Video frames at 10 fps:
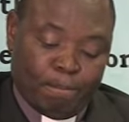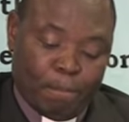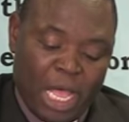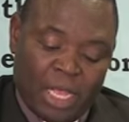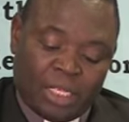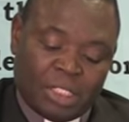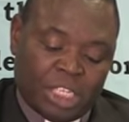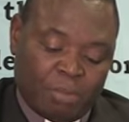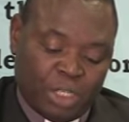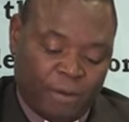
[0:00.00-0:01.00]
Mark
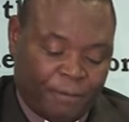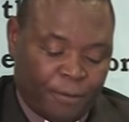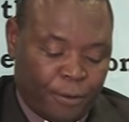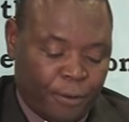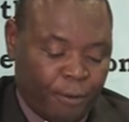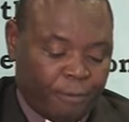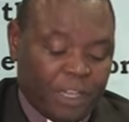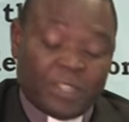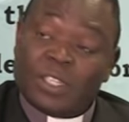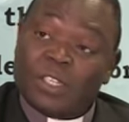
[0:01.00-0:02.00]
chapter 4,
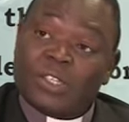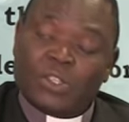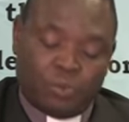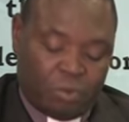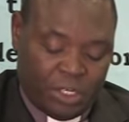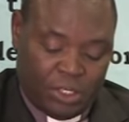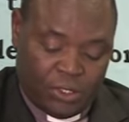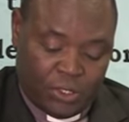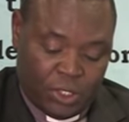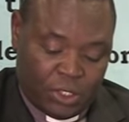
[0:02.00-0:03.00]
verses
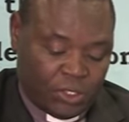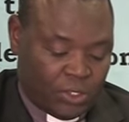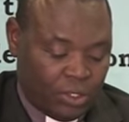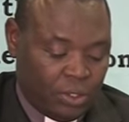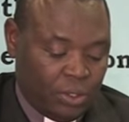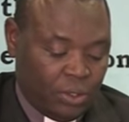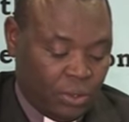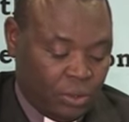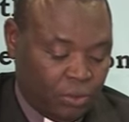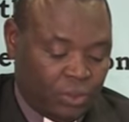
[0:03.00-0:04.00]
26
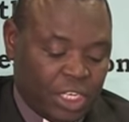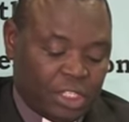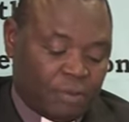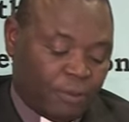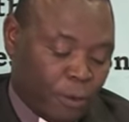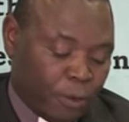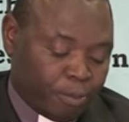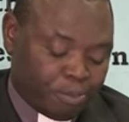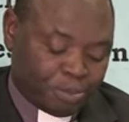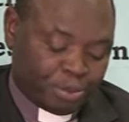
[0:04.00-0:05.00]
to 34.
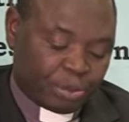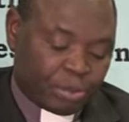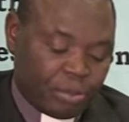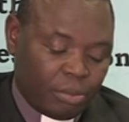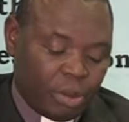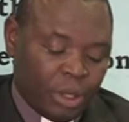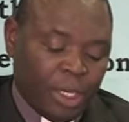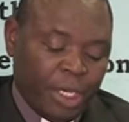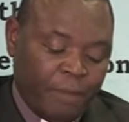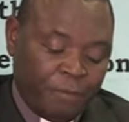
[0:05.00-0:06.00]

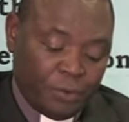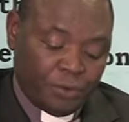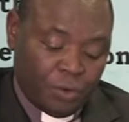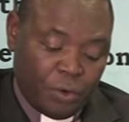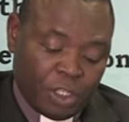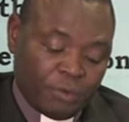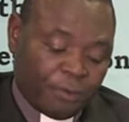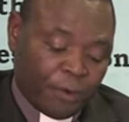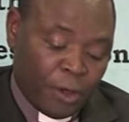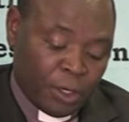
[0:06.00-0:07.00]
If you do not
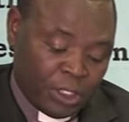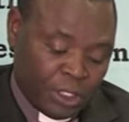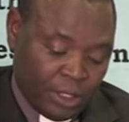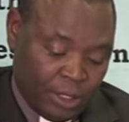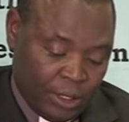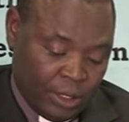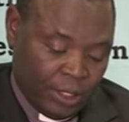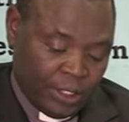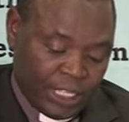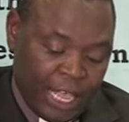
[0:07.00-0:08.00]
vote,
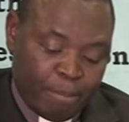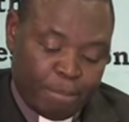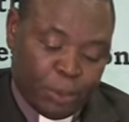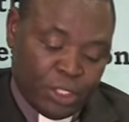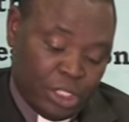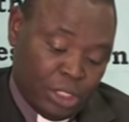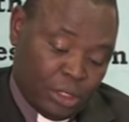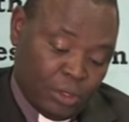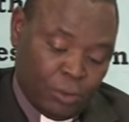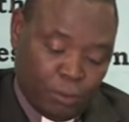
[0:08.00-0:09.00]

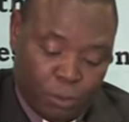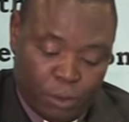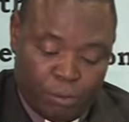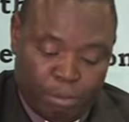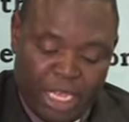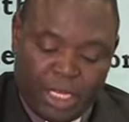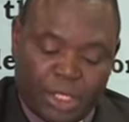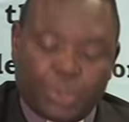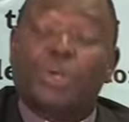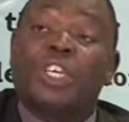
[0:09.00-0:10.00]
somebody will make
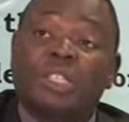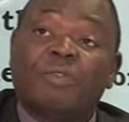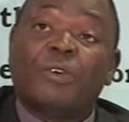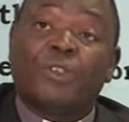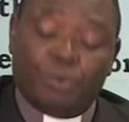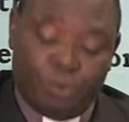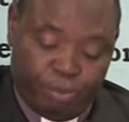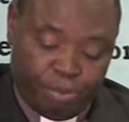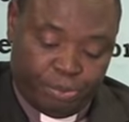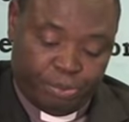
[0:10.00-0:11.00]
a choice for
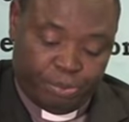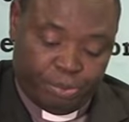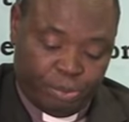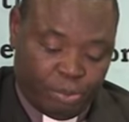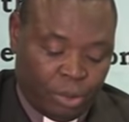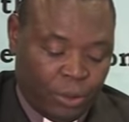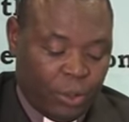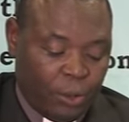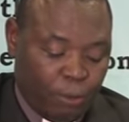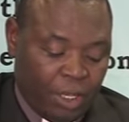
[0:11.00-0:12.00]
you.
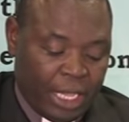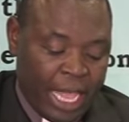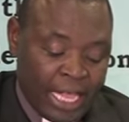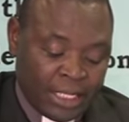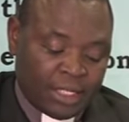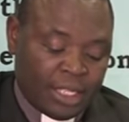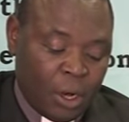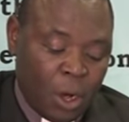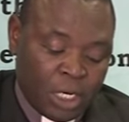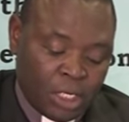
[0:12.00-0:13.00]
We ask
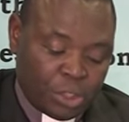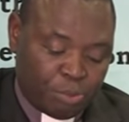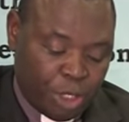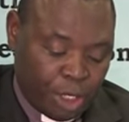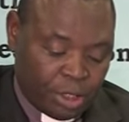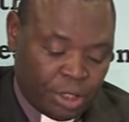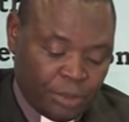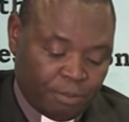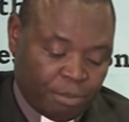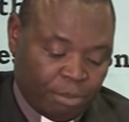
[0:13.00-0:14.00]
the Holy Spirit